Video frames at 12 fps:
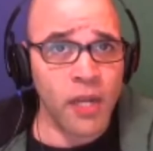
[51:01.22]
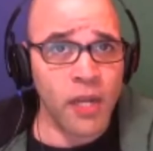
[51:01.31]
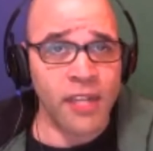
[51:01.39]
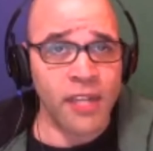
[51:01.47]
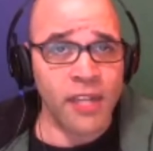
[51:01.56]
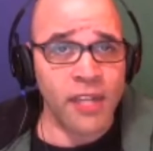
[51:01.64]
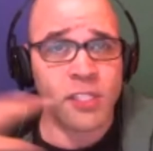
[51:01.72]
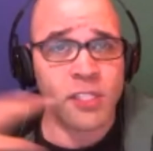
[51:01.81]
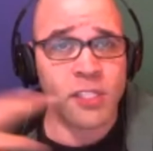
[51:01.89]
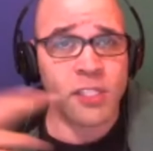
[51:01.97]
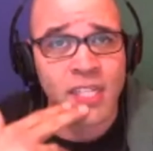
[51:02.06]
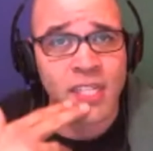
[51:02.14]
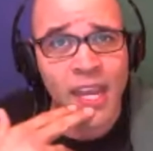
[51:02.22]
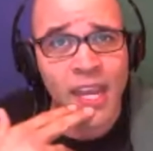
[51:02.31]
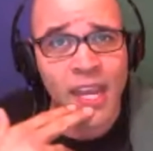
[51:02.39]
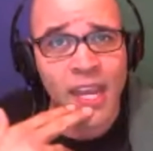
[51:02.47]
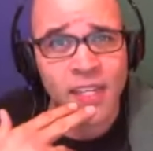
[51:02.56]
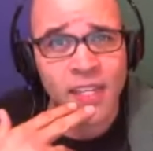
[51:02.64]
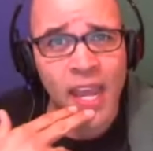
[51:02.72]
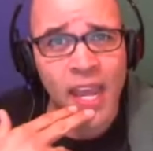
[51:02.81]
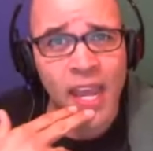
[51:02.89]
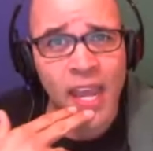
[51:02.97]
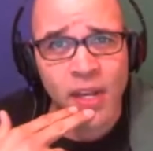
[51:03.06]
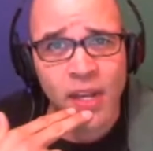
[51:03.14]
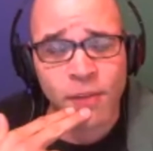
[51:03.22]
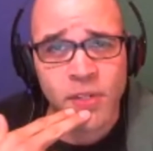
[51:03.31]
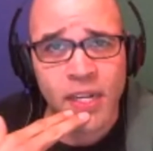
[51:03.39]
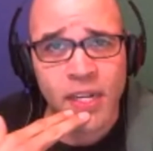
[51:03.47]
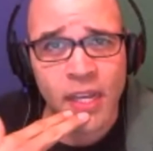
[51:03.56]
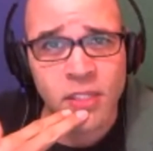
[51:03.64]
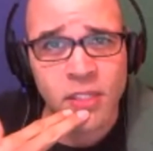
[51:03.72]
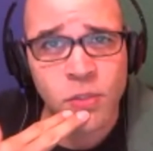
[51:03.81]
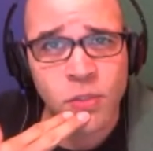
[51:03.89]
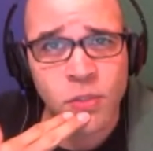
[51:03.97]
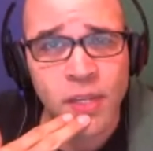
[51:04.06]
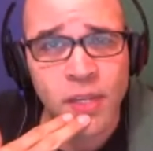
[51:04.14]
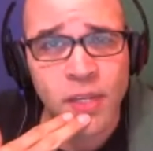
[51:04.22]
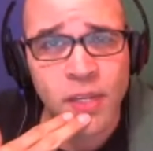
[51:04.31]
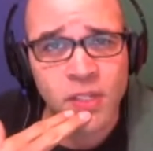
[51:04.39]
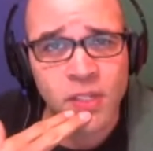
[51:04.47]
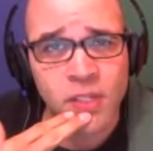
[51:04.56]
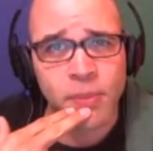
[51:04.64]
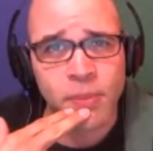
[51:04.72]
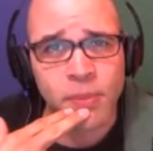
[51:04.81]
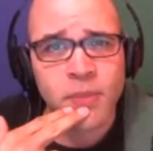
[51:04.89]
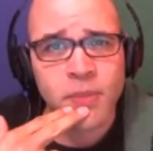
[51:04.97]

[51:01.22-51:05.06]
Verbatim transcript: Activision and EA right after getting out of school, like we were talking about.